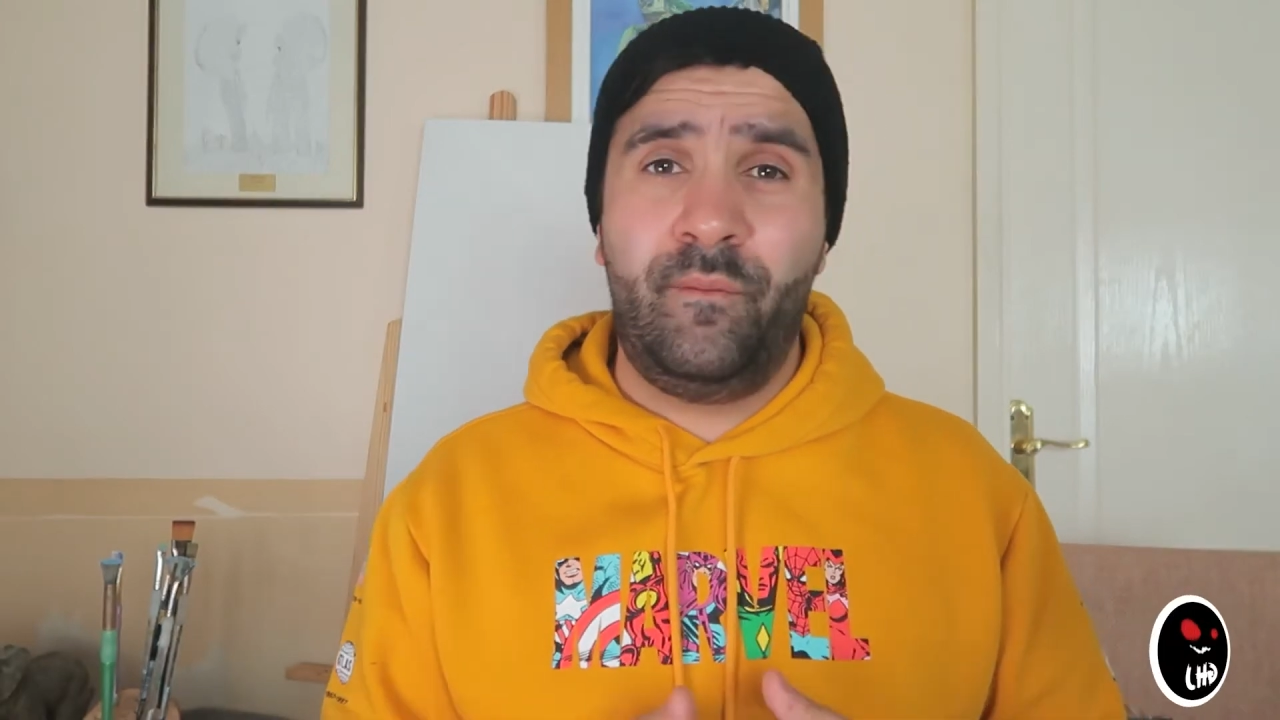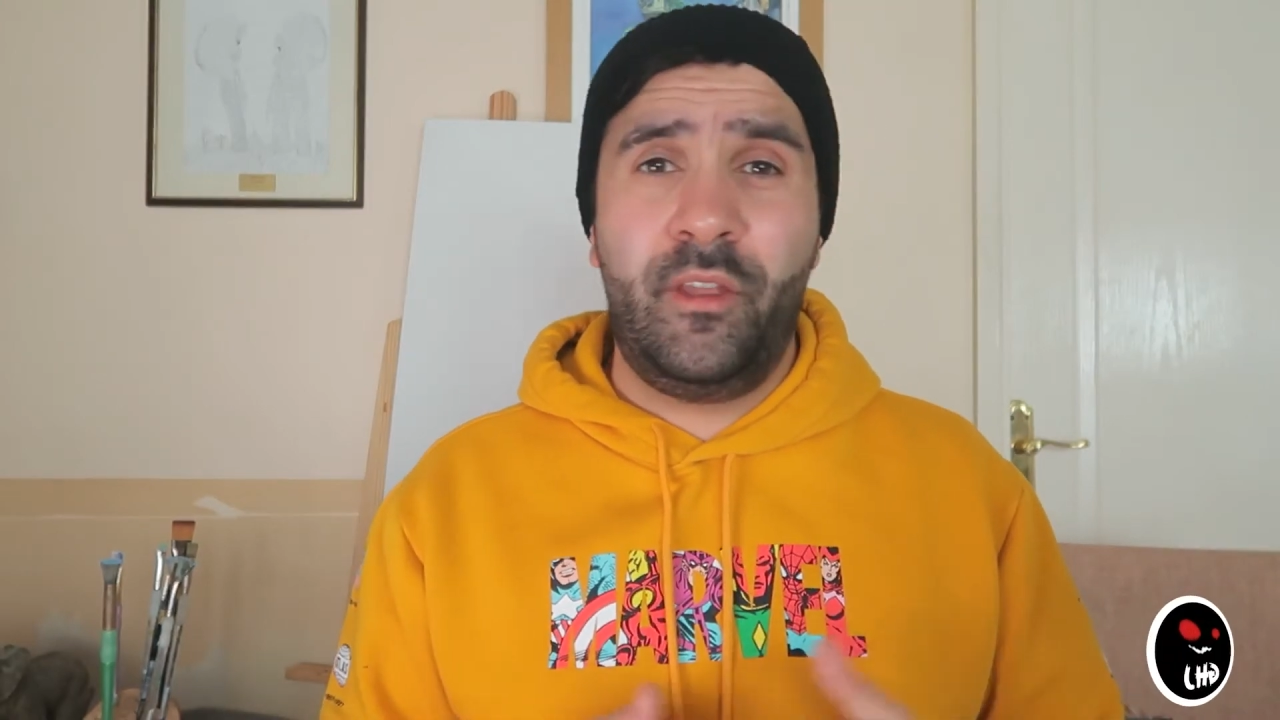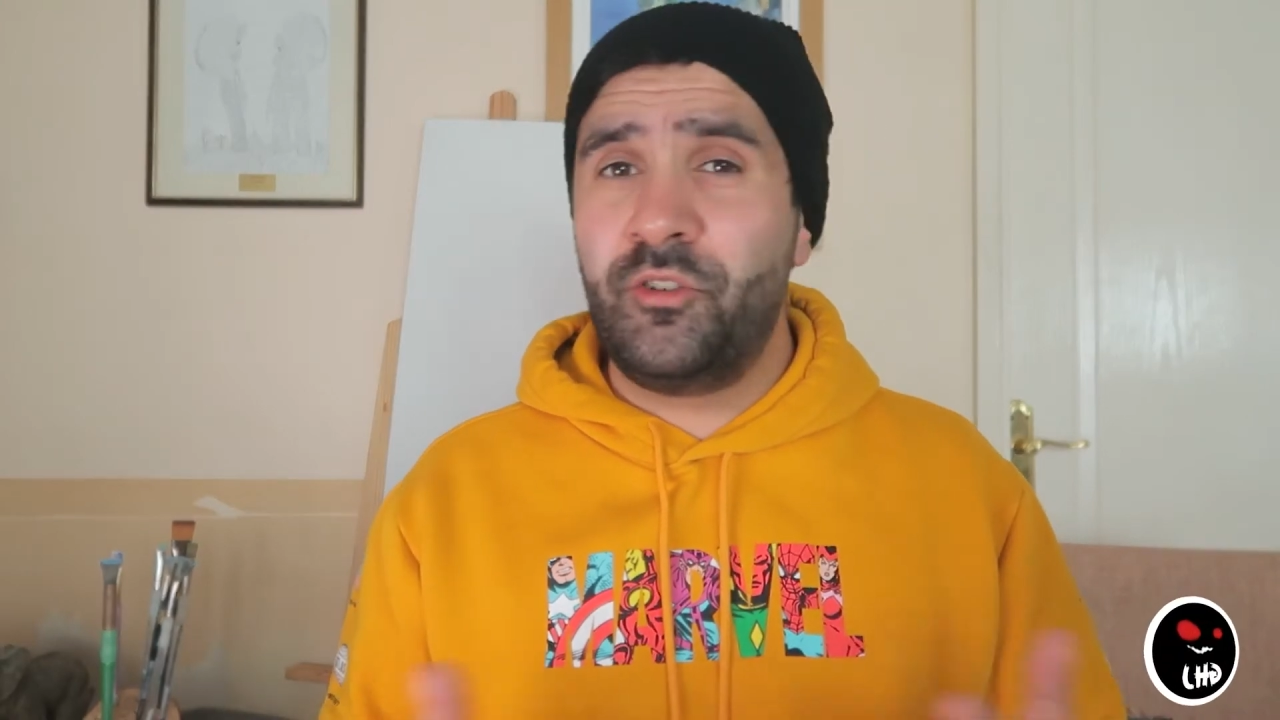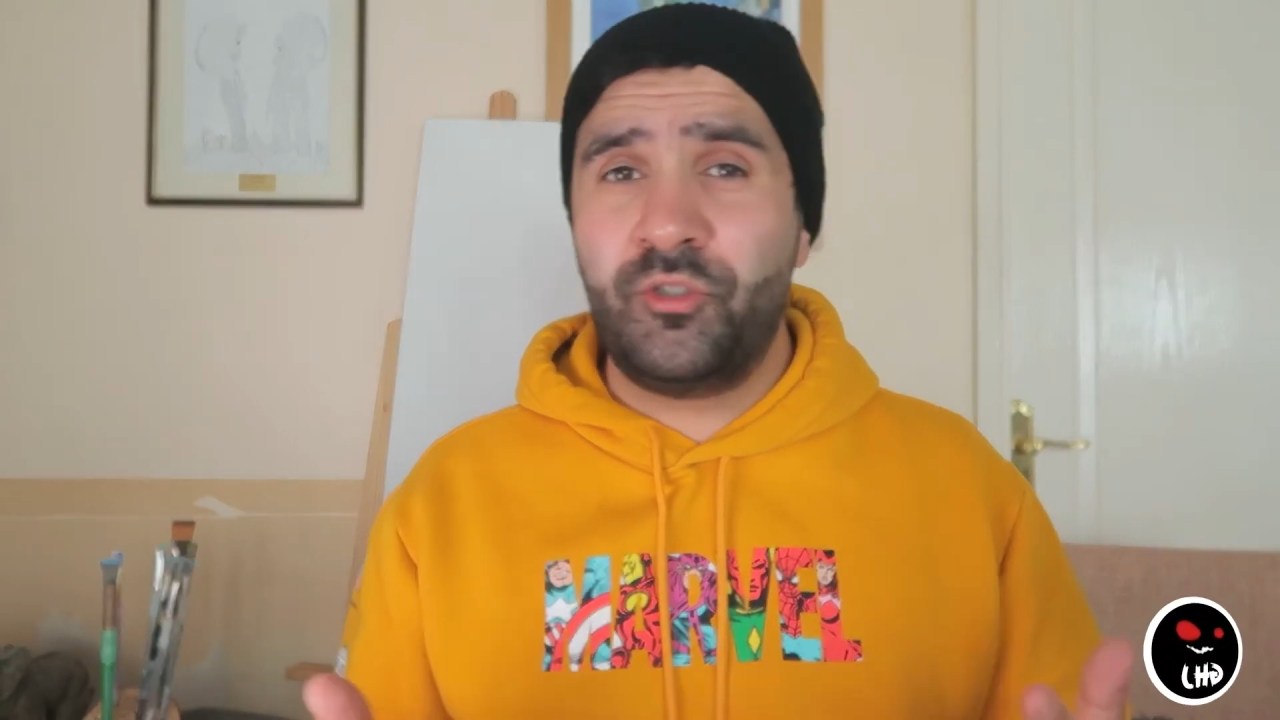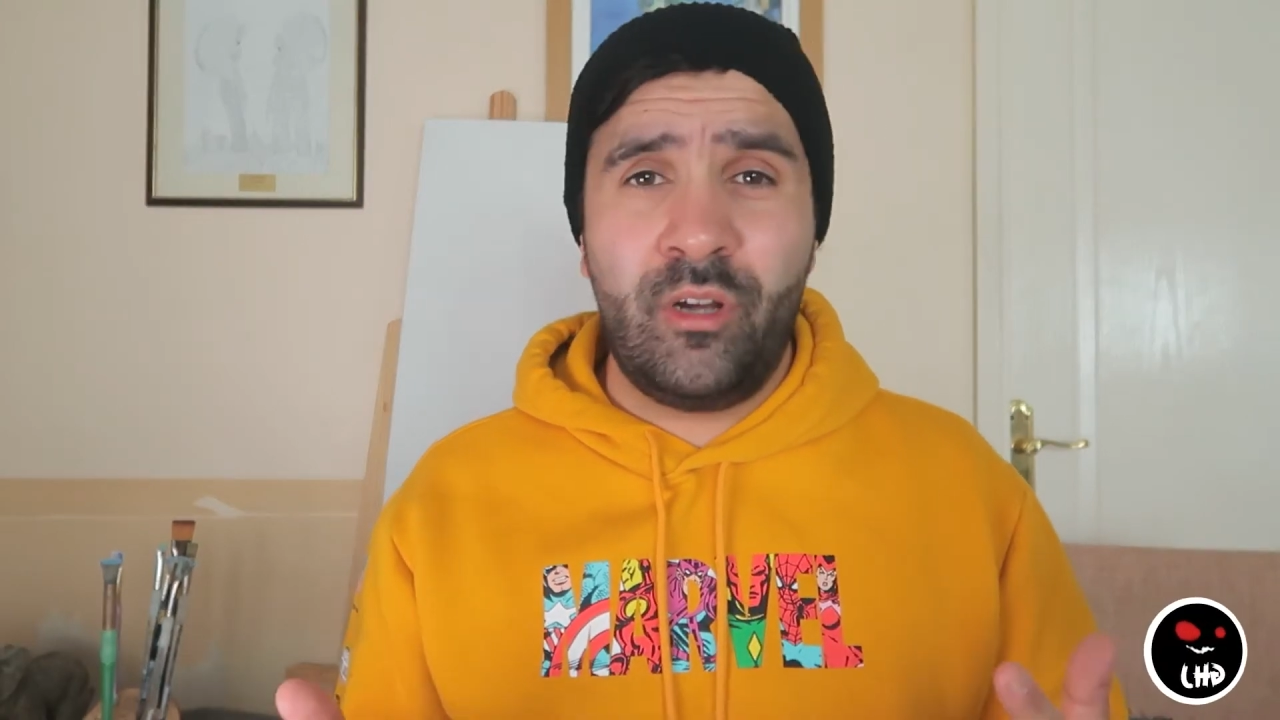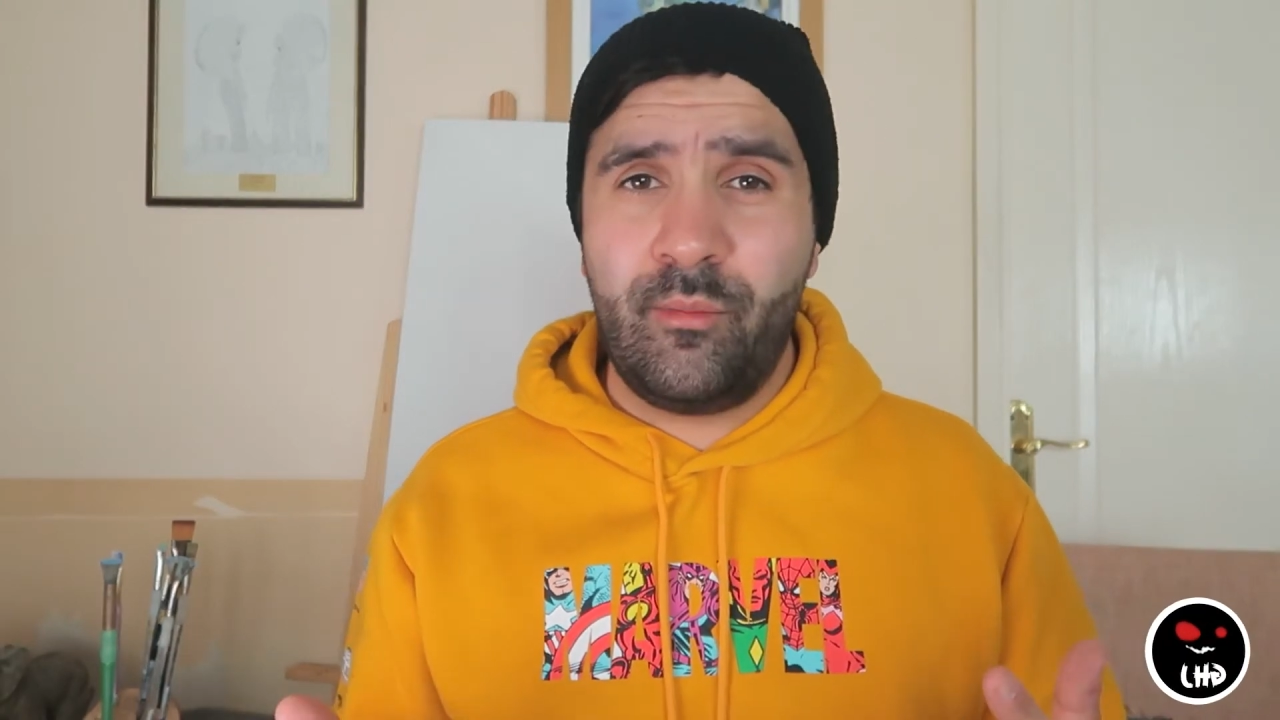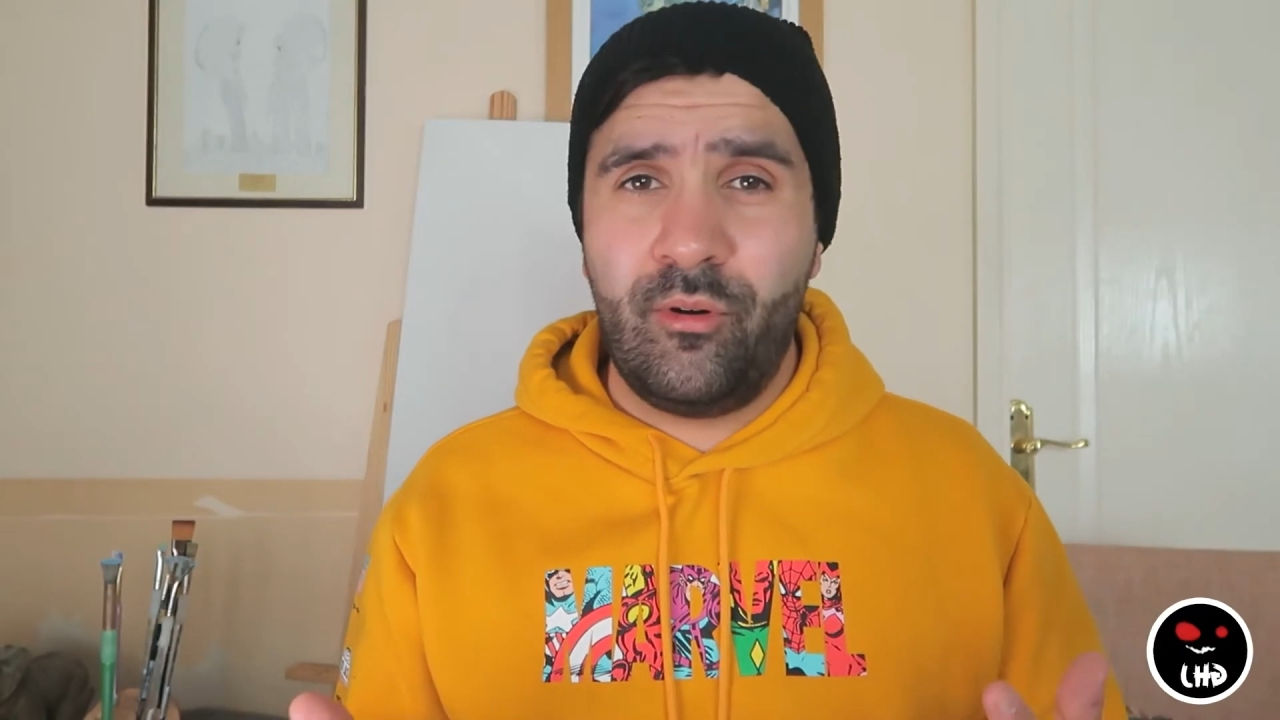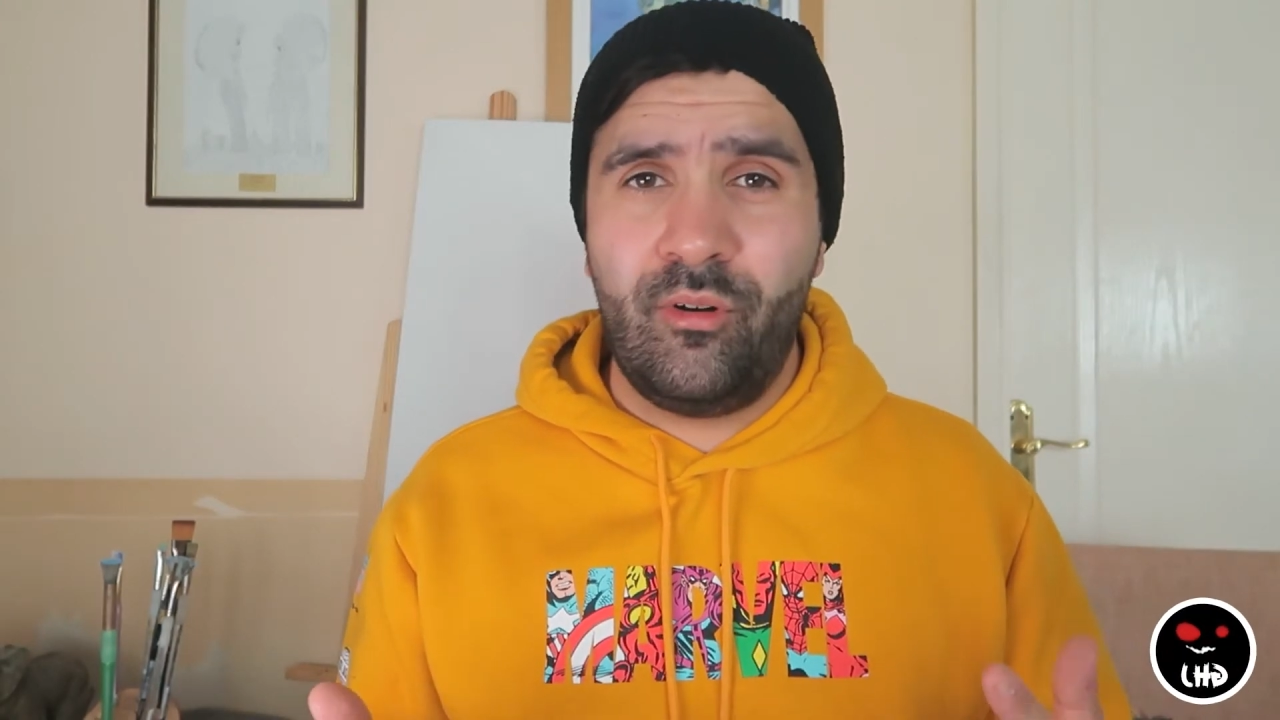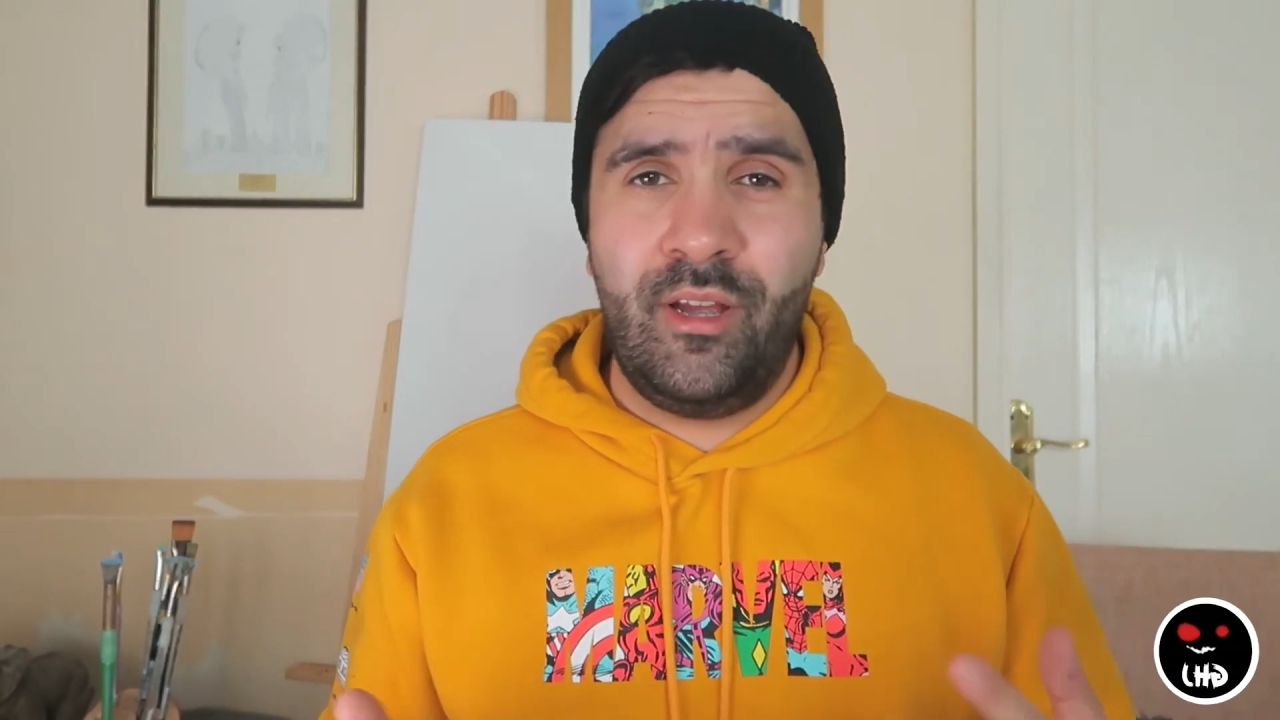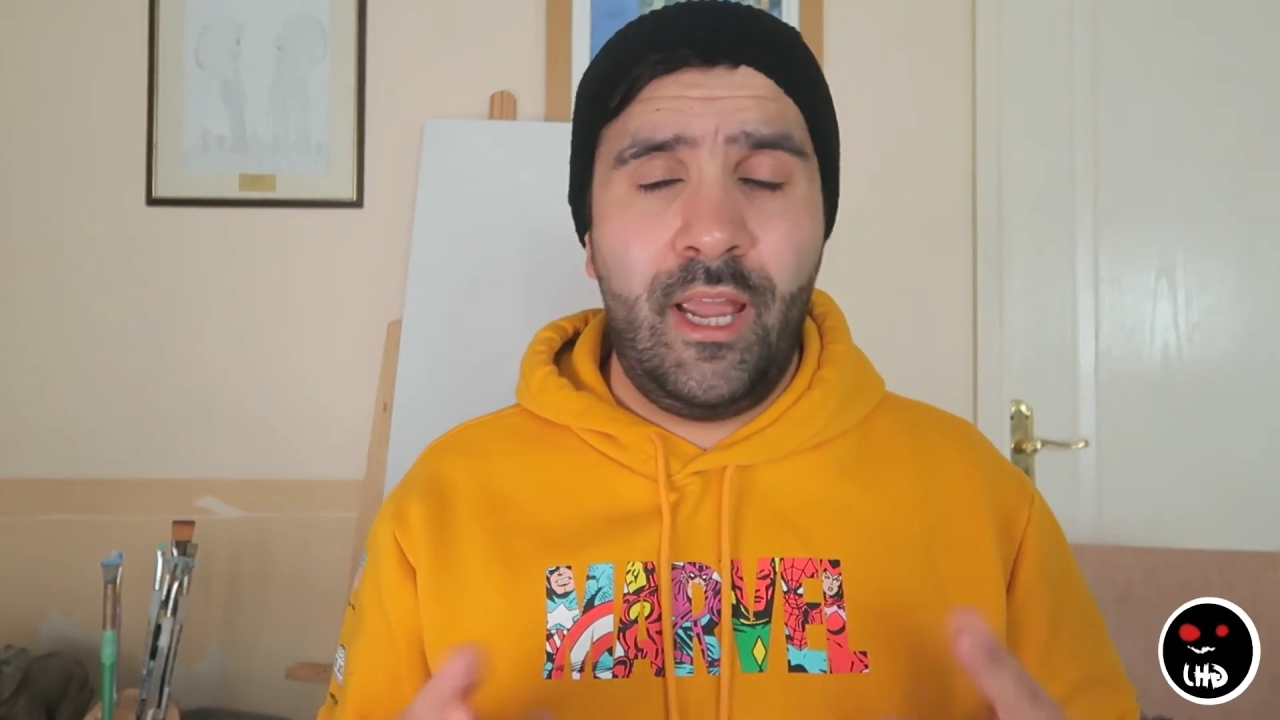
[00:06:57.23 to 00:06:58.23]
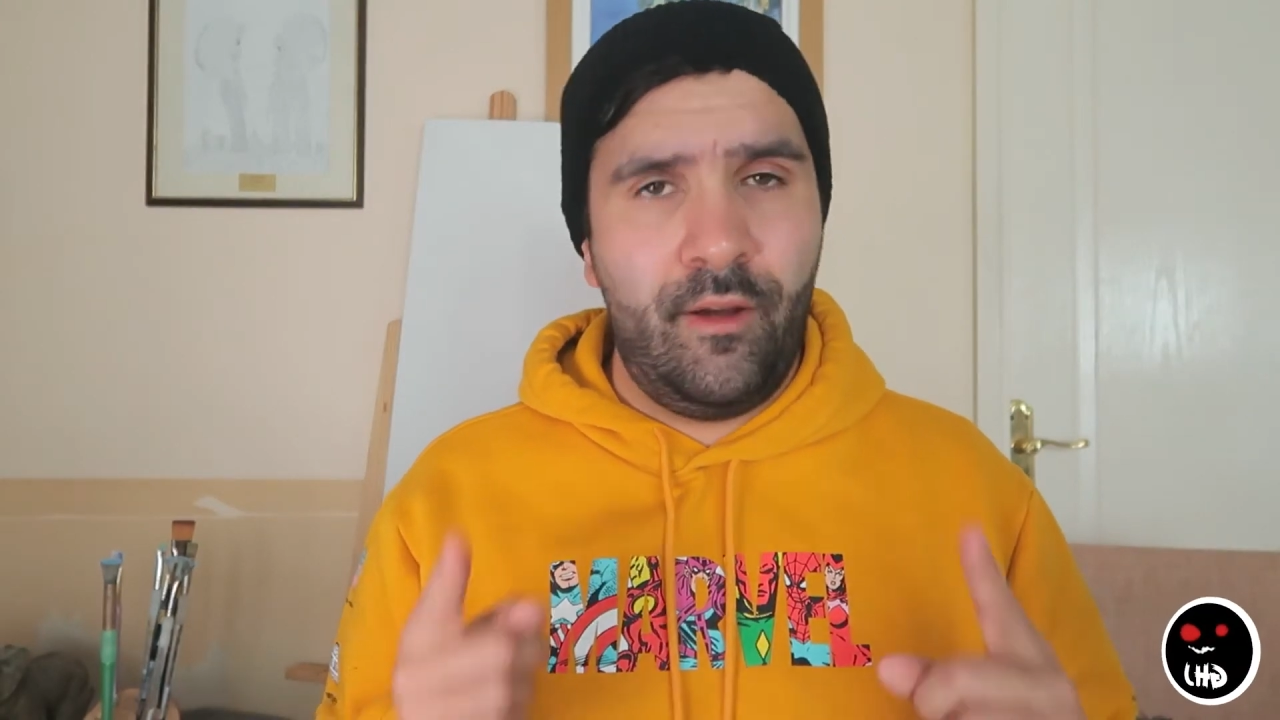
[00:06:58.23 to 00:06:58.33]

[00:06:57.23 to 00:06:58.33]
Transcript: They're enjoyable,